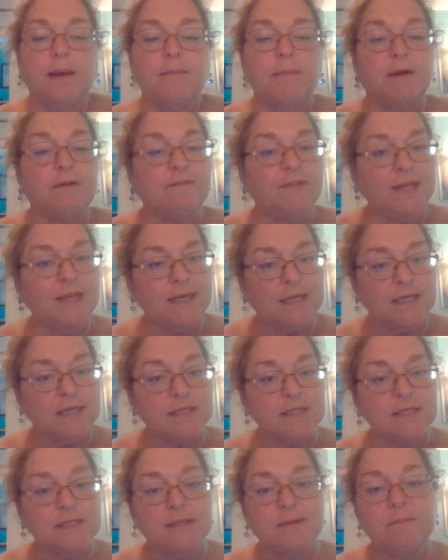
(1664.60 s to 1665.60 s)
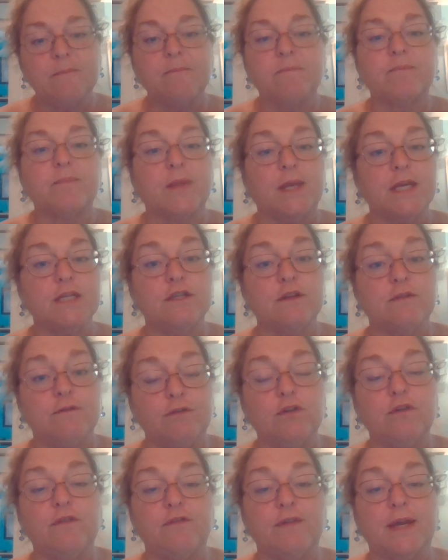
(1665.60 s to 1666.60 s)
But Venus is in
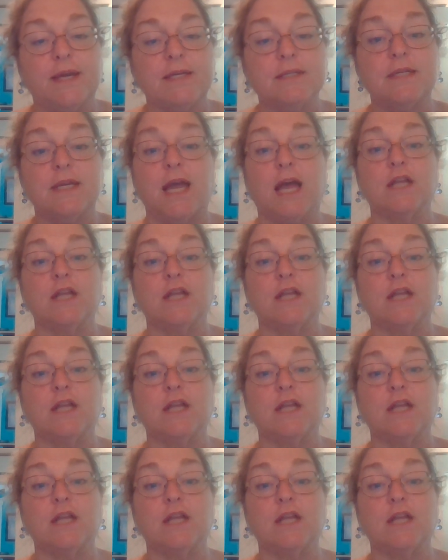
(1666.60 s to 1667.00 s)
full phase.